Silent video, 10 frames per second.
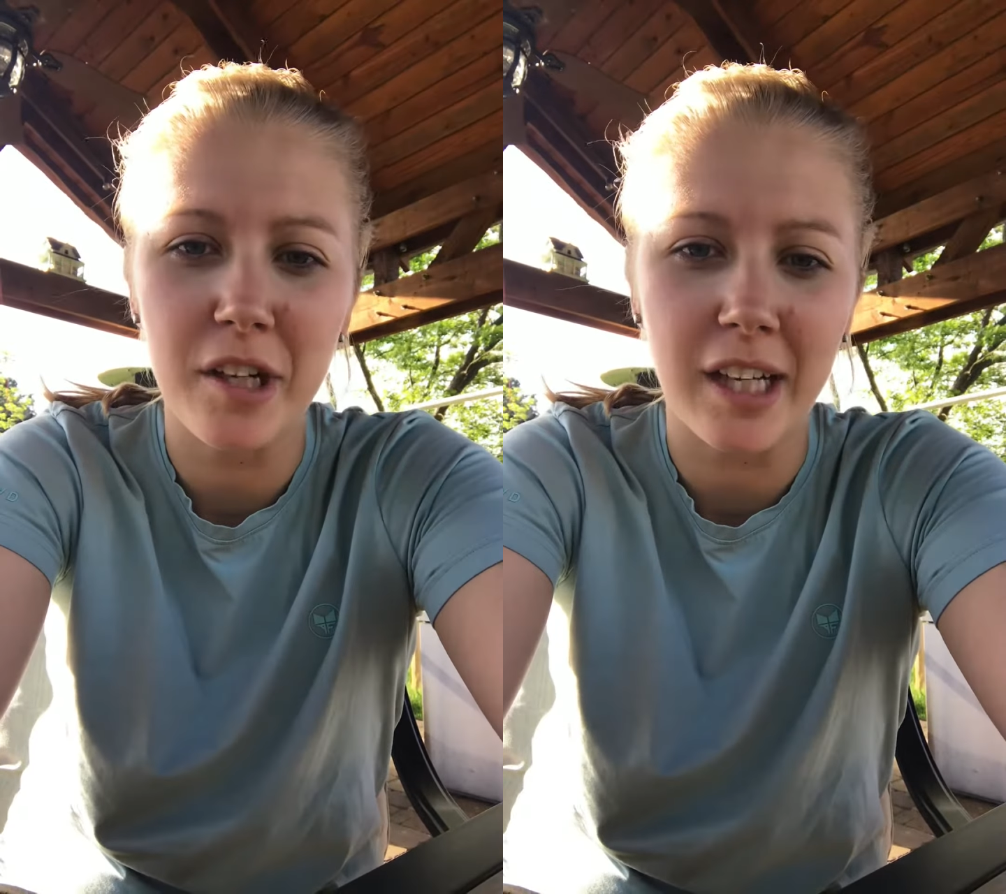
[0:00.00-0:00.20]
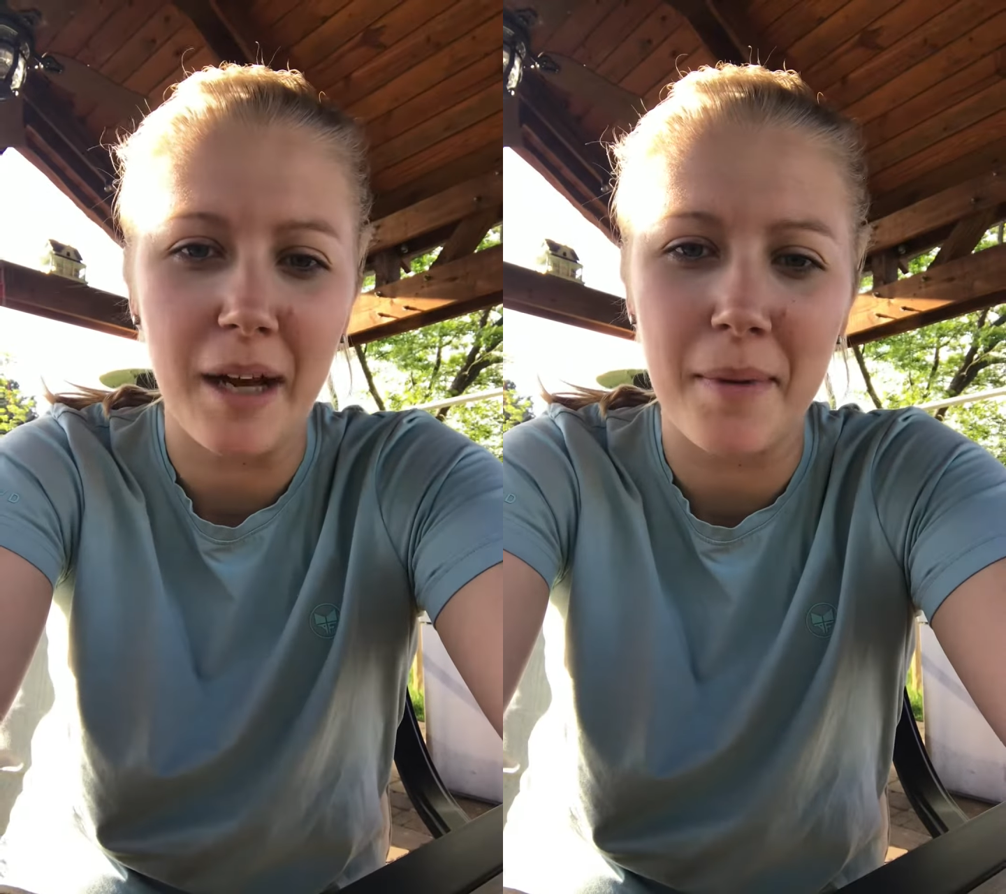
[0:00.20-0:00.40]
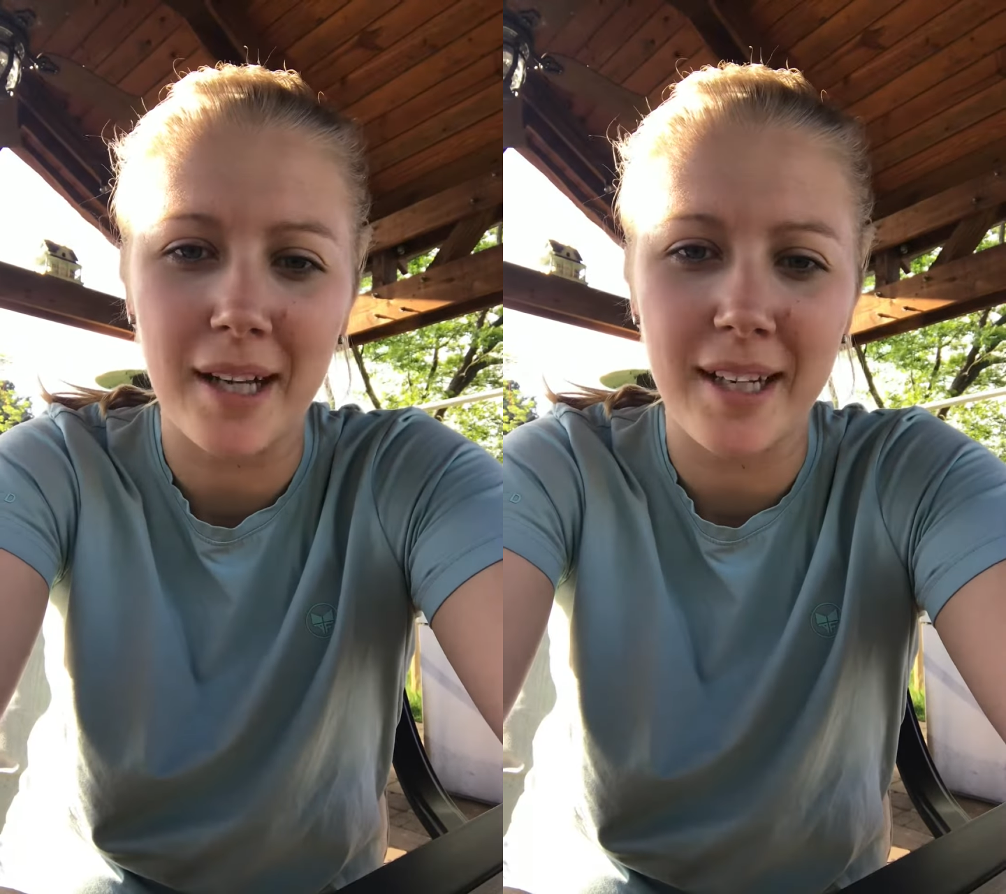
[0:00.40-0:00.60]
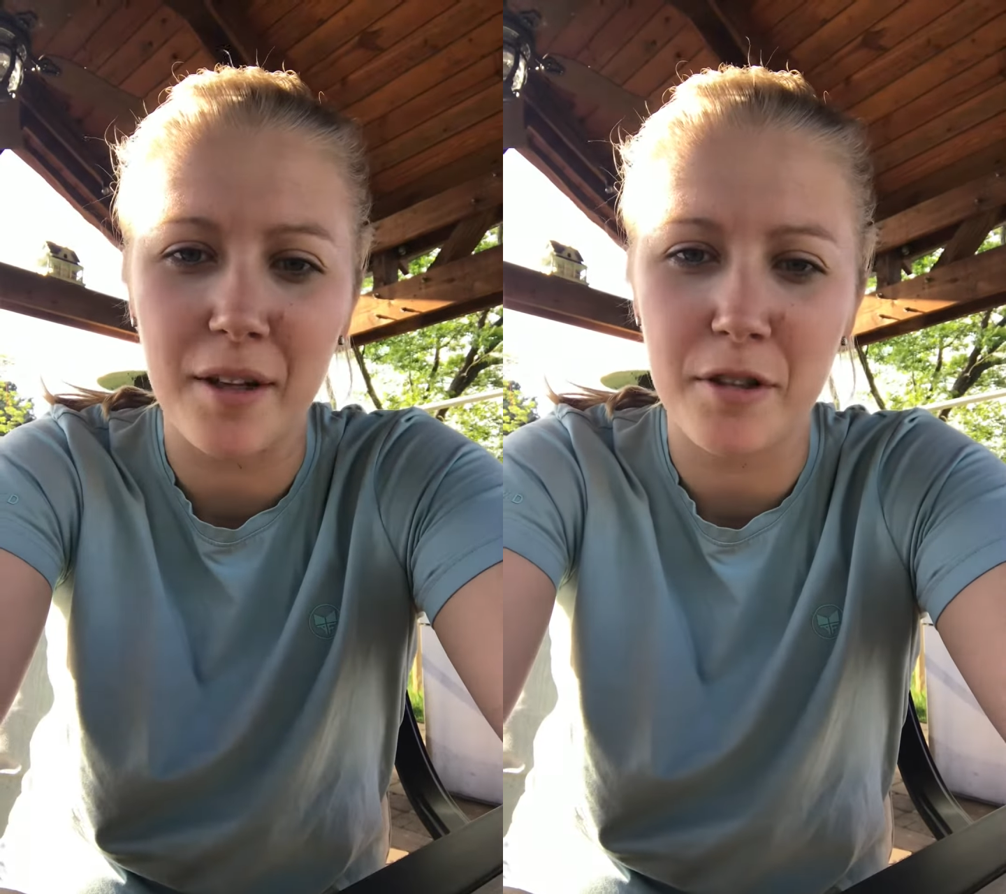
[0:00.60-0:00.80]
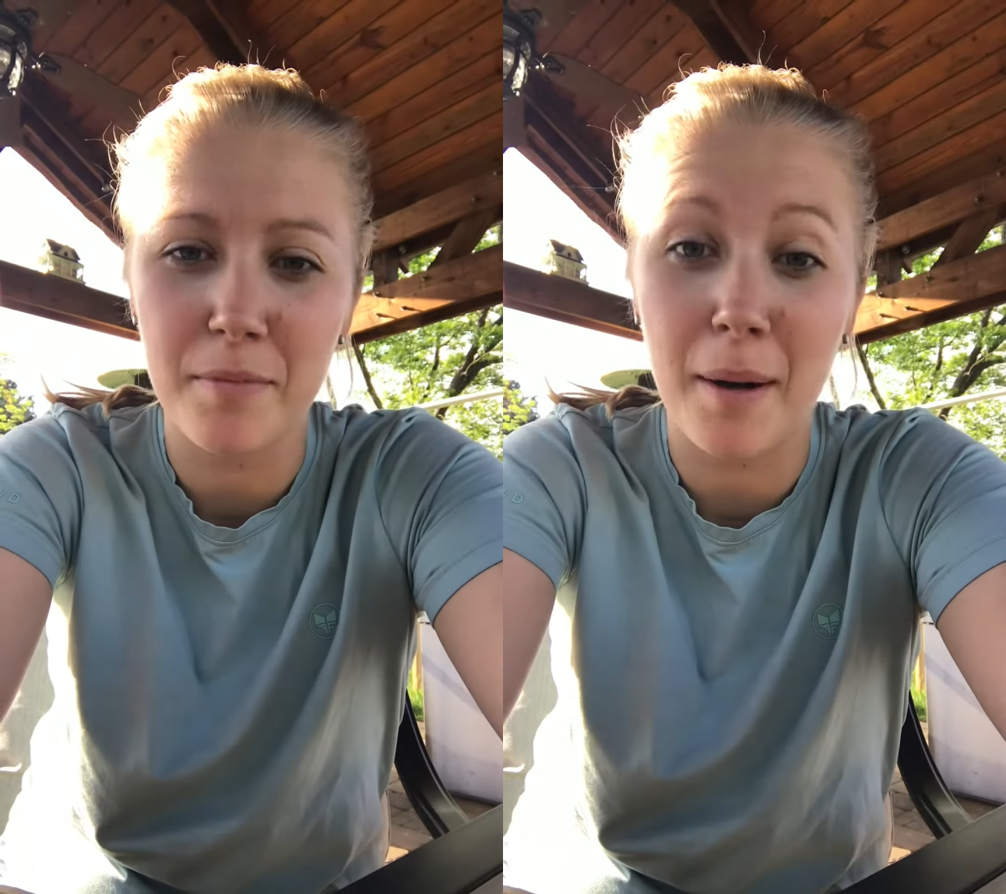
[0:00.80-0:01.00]
I got back down
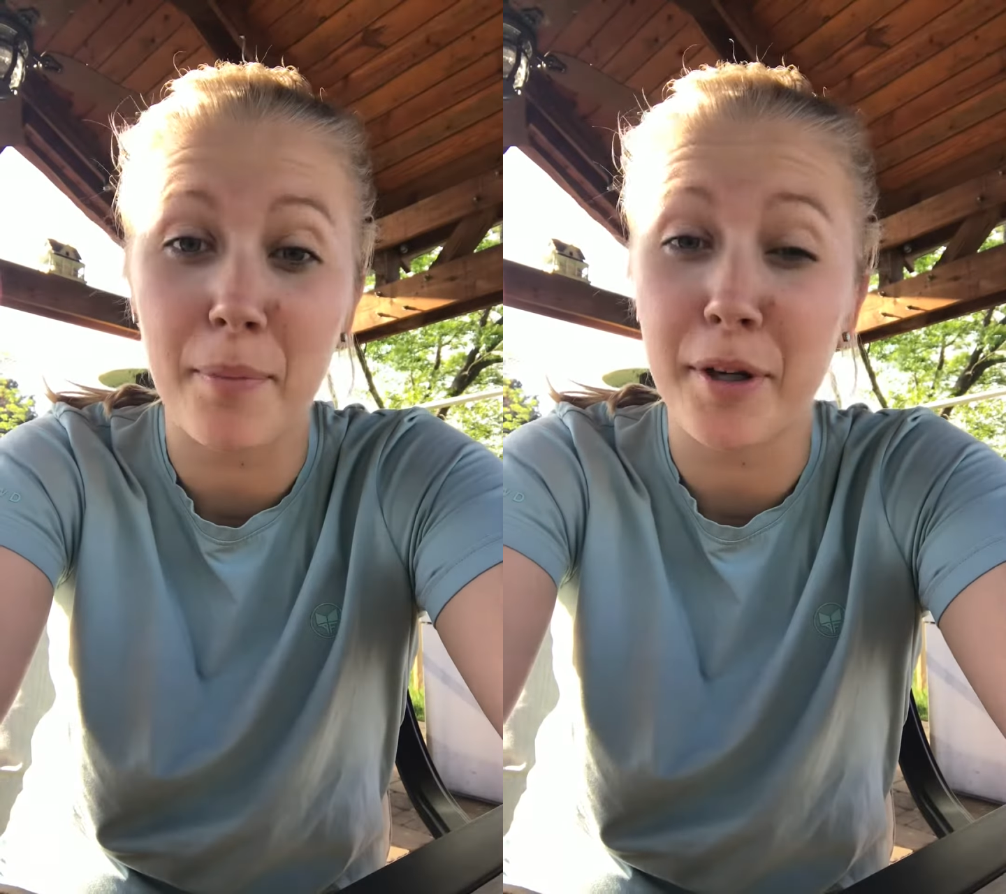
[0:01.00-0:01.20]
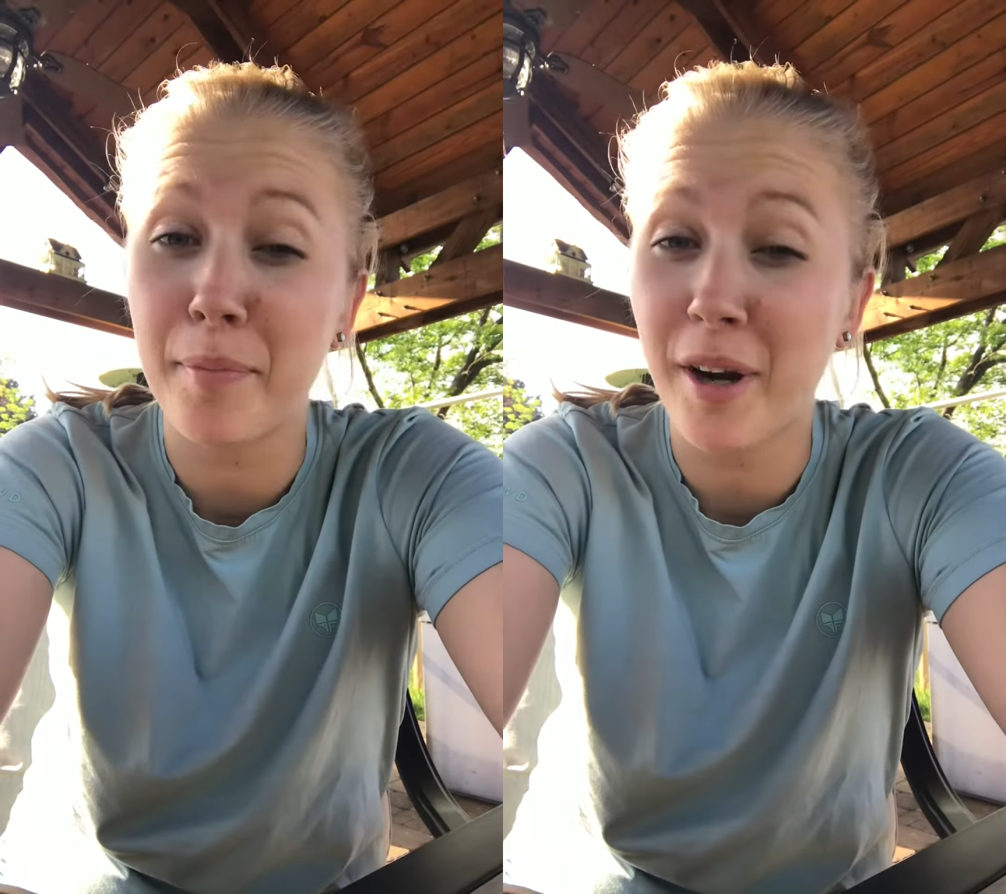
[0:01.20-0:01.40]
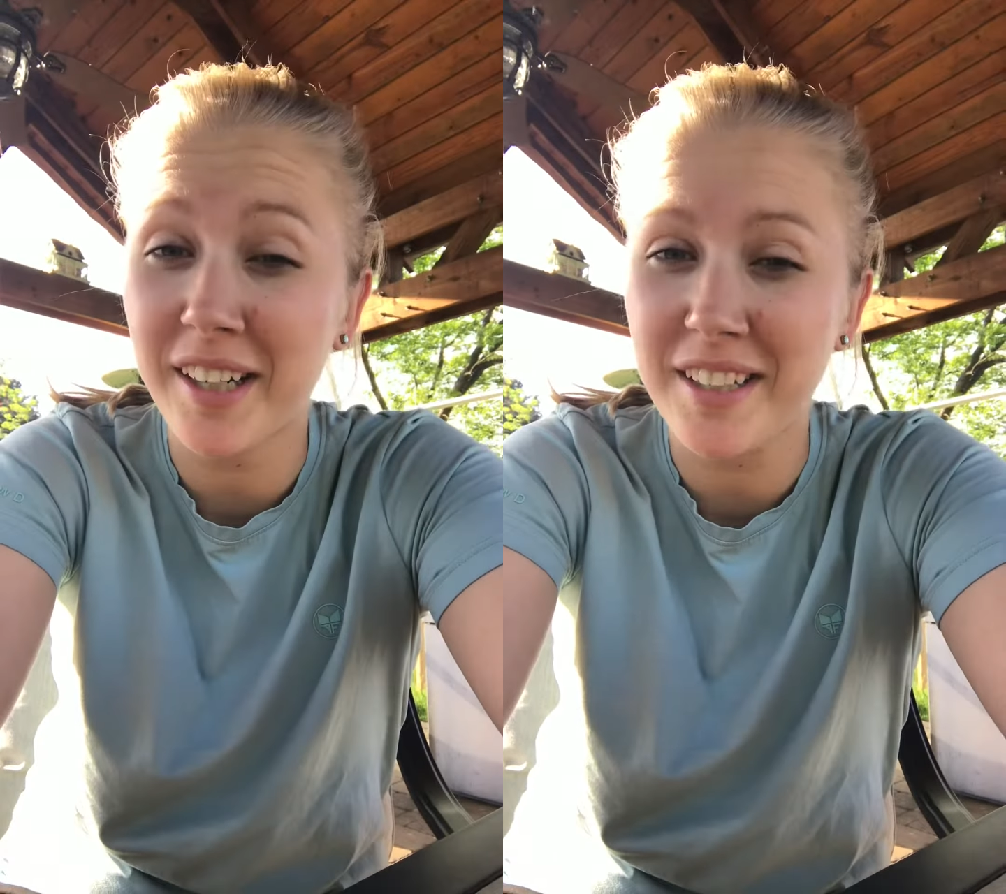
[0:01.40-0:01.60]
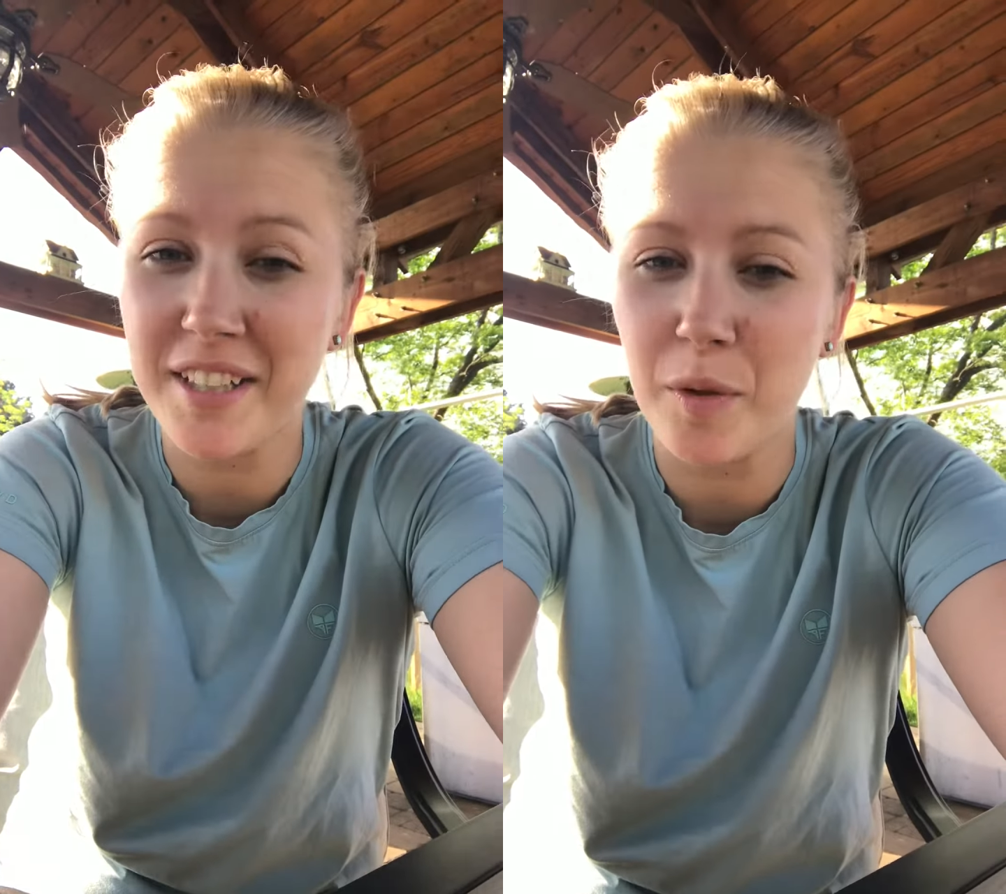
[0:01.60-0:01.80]
to my pre-pregnancy